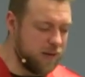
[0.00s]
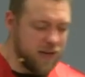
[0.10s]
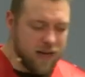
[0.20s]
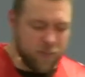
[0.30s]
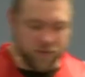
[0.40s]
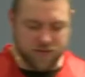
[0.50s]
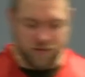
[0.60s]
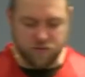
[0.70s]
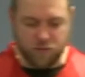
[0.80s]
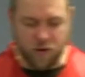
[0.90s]
Help us to
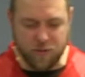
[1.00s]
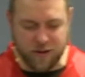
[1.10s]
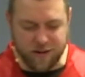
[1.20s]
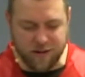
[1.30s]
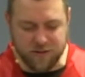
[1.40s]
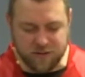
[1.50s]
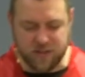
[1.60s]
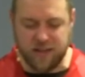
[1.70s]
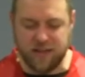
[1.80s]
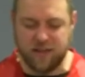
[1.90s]
grow in our
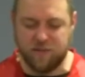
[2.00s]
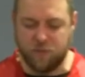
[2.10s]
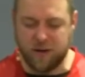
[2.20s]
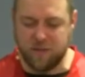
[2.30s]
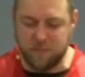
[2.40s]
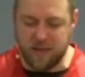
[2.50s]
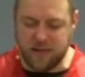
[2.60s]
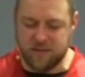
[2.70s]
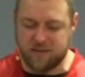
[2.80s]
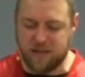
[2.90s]
understanding of what it
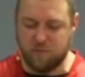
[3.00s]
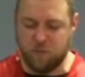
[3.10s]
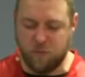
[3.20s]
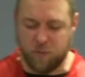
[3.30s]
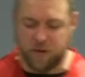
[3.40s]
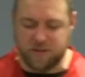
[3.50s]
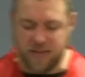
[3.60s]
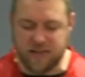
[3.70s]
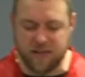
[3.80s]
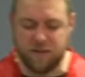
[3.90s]
means that when we're
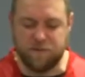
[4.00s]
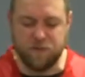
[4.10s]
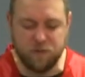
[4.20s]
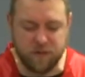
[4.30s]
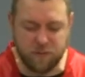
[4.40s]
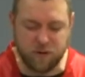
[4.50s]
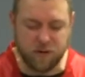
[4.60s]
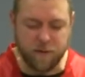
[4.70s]
partaking of food, that we're